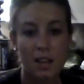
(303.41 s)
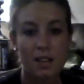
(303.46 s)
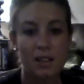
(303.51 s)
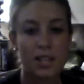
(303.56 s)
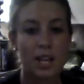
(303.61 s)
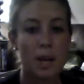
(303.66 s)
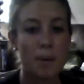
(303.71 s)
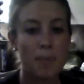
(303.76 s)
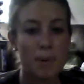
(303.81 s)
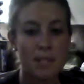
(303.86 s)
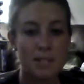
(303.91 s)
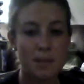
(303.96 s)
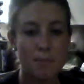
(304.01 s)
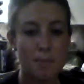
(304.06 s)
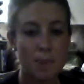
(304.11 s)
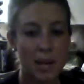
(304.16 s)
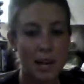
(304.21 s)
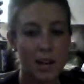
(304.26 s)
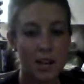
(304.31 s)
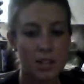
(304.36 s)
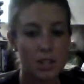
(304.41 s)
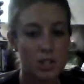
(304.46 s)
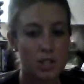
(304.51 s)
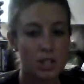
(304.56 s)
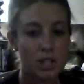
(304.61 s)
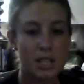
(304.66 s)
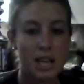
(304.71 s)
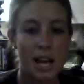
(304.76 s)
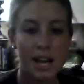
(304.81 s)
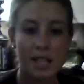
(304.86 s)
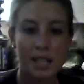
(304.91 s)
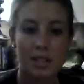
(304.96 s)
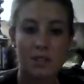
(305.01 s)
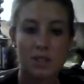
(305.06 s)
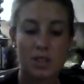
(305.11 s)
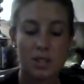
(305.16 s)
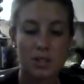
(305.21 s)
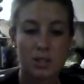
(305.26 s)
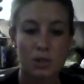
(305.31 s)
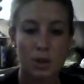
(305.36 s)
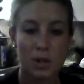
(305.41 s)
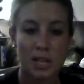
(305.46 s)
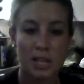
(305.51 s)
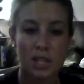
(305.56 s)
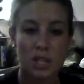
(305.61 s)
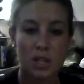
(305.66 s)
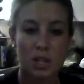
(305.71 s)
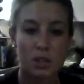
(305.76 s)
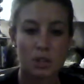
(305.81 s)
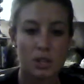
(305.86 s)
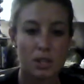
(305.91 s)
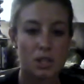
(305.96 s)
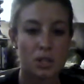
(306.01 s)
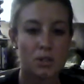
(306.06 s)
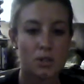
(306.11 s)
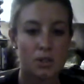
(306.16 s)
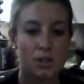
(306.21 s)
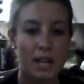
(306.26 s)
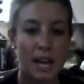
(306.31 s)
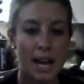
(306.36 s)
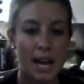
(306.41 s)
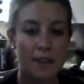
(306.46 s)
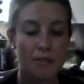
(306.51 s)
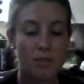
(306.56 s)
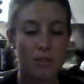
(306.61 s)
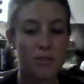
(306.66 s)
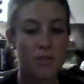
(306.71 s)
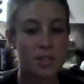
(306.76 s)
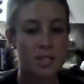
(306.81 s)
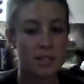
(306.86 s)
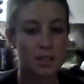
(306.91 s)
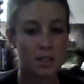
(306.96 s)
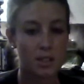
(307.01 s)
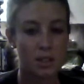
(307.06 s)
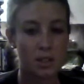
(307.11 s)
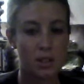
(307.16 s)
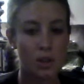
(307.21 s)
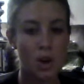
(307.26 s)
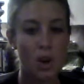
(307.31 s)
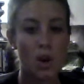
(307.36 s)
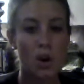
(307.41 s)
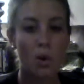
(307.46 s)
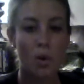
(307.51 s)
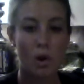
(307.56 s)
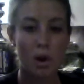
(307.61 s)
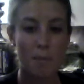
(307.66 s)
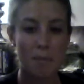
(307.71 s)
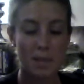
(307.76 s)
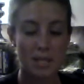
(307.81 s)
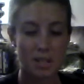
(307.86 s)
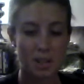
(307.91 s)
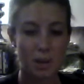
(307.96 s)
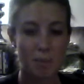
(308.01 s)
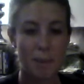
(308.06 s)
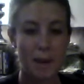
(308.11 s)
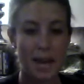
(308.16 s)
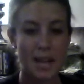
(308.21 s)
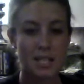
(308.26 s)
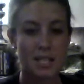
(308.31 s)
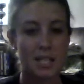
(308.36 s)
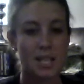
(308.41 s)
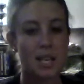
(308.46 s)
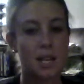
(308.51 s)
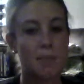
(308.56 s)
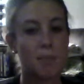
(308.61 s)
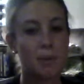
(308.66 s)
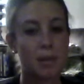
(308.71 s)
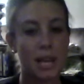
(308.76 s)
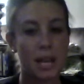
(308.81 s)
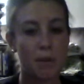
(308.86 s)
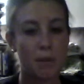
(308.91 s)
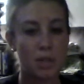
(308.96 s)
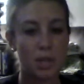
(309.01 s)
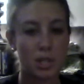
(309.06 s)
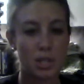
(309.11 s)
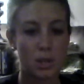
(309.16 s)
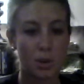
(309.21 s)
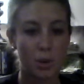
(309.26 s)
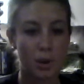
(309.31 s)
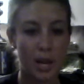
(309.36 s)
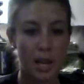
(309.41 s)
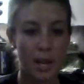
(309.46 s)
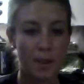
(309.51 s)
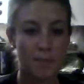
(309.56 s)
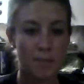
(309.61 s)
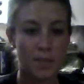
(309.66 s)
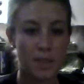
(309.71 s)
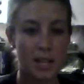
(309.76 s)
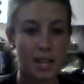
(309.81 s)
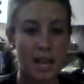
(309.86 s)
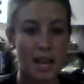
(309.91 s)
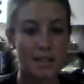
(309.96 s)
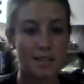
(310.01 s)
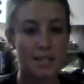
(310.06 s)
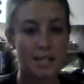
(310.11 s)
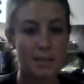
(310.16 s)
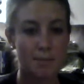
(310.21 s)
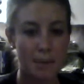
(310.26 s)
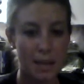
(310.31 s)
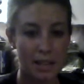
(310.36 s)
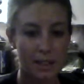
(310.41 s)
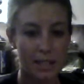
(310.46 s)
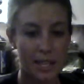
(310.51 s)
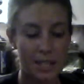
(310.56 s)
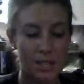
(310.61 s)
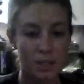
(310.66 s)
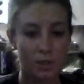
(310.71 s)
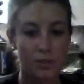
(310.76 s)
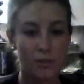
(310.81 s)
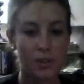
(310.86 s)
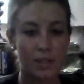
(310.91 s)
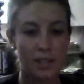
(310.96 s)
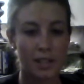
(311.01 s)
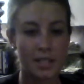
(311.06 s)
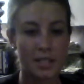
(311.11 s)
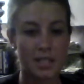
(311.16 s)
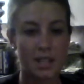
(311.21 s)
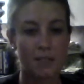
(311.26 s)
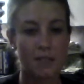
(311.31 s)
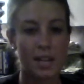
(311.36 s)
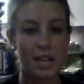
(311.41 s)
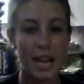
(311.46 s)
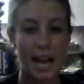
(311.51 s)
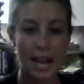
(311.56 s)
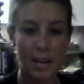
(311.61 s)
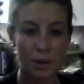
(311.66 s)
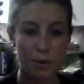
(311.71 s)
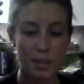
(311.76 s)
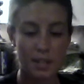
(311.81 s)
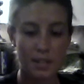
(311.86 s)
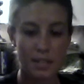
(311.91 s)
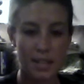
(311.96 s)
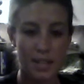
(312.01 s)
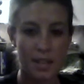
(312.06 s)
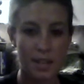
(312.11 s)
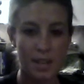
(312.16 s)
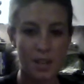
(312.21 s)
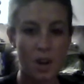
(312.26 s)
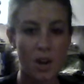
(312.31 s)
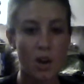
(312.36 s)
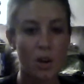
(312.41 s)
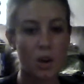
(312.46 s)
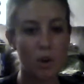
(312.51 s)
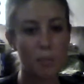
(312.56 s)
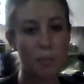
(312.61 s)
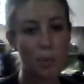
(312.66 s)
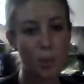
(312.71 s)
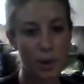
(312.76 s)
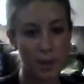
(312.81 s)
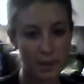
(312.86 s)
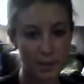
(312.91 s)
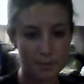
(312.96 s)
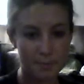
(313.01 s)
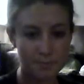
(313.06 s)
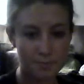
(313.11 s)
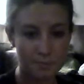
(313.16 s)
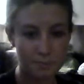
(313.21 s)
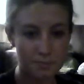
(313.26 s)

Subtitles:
Therapists and parents should not give this toy to children who do not have the physical or mental capacity to play with the toy, as this may lead to feelings of inadequacy or boredom.